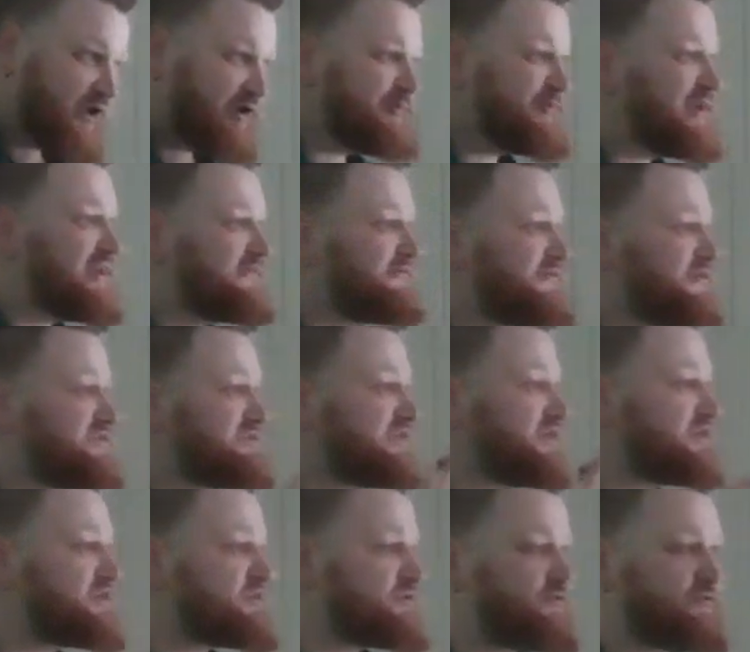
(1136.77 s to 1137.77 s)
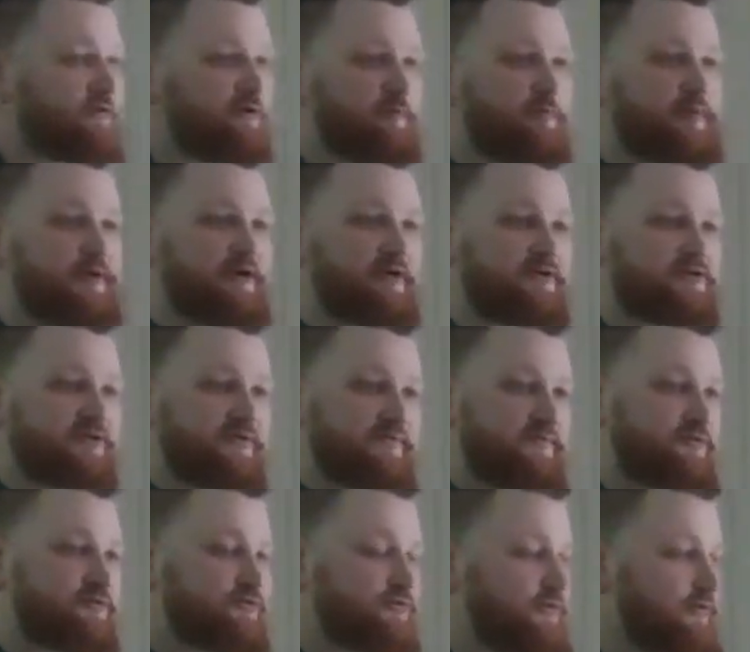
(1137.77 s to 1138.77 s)
A manifestation or appearance of
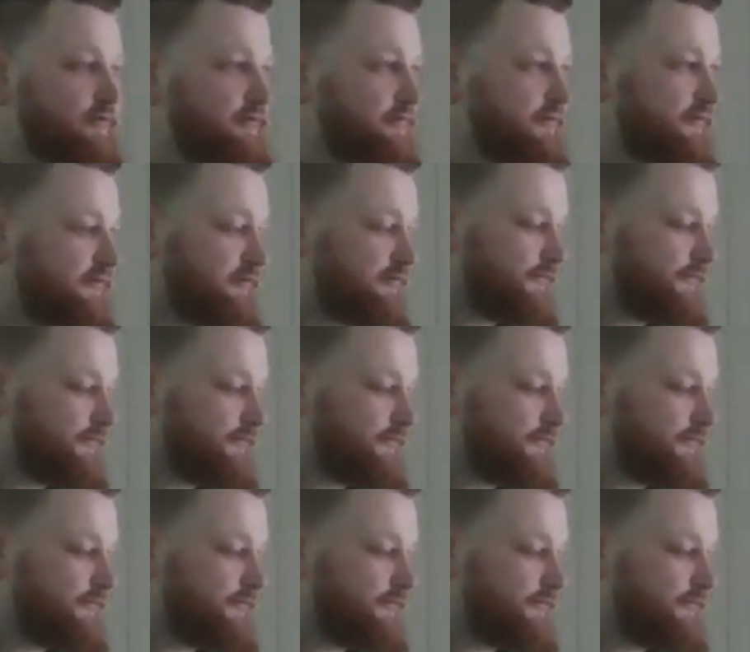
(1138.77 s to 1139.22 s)
the truth.